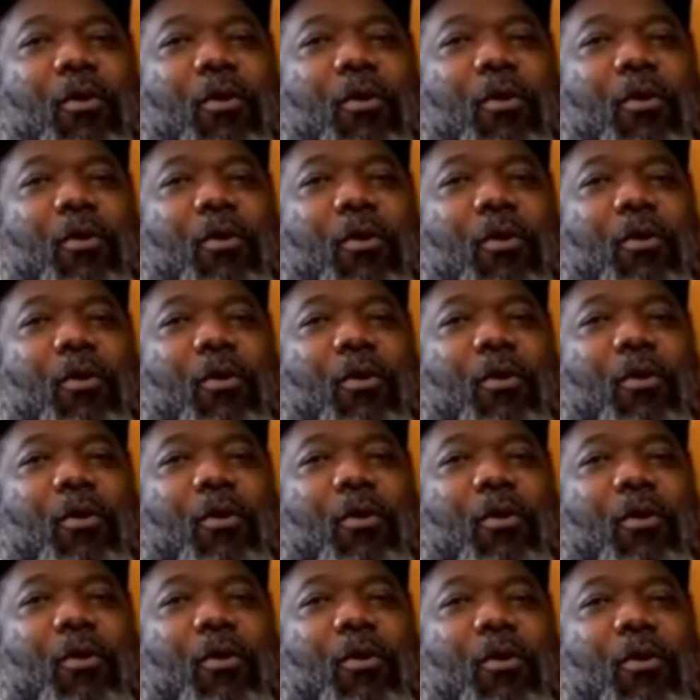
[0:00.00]
Kevin
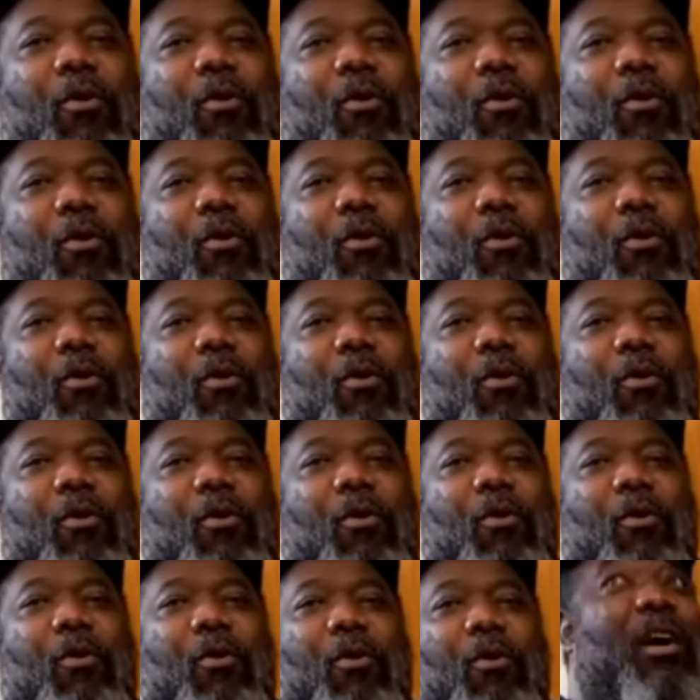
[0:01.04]
Nash. But all of
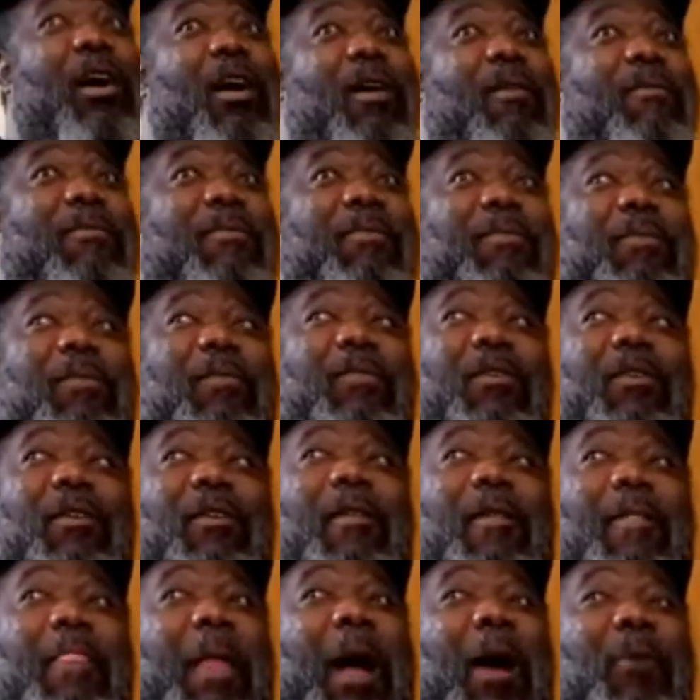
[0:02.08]
that stuff,
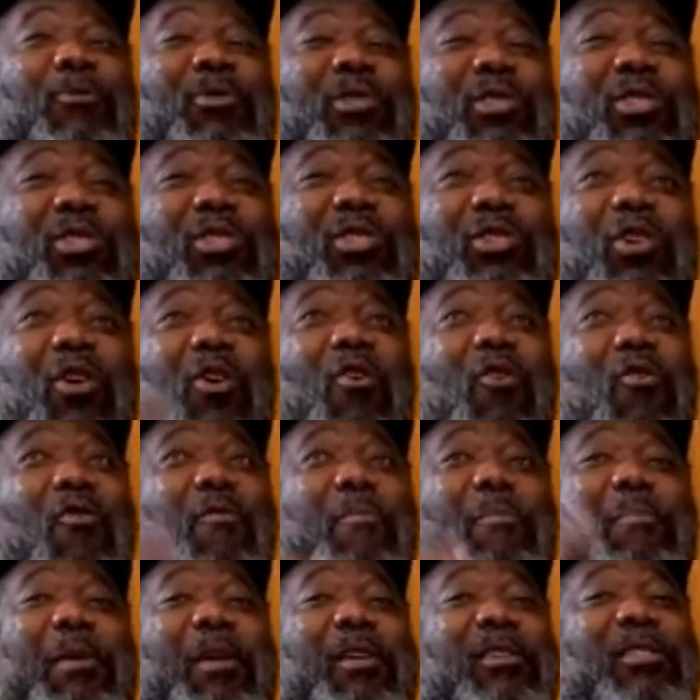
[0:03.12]
I was so
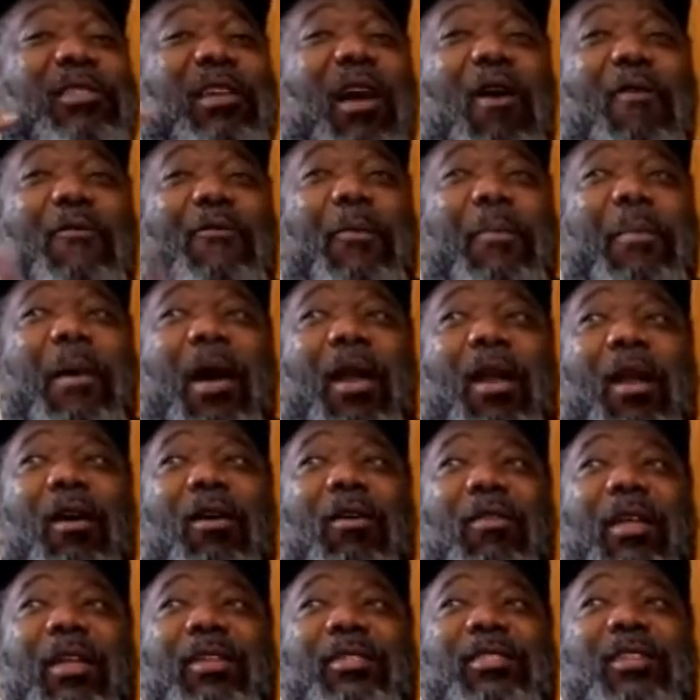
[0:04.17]
pissed off about
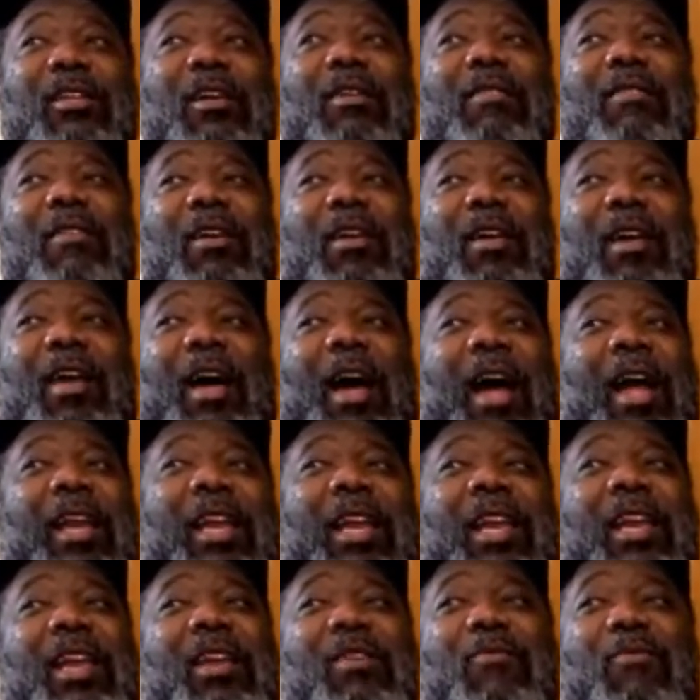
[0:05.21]
all that stuff. I
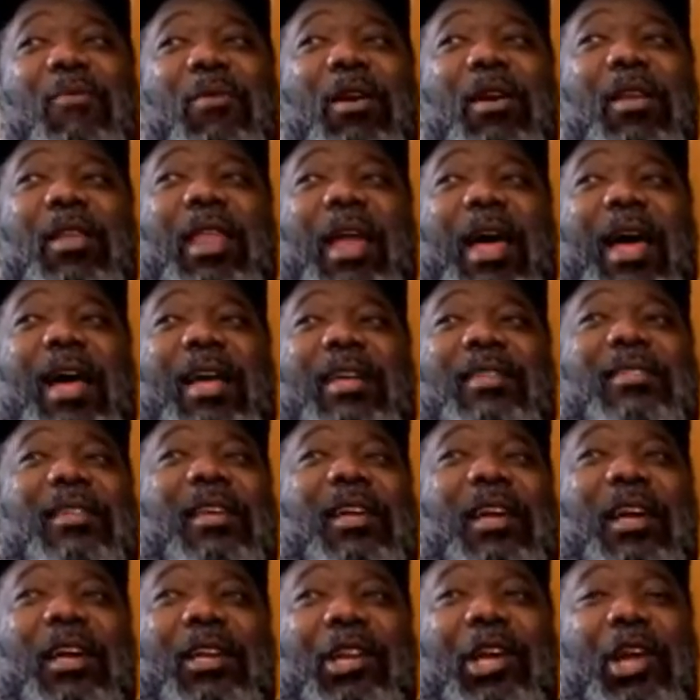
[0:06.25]
didn't even realize
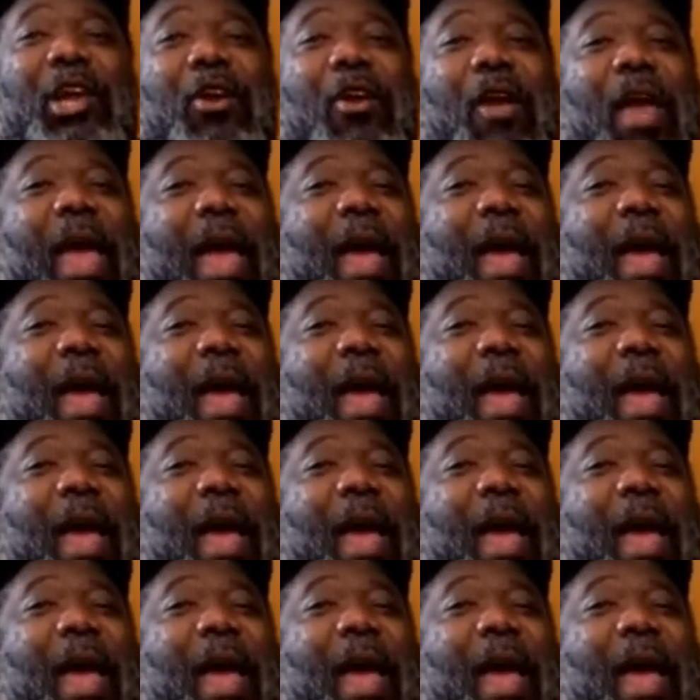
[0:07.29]
that a year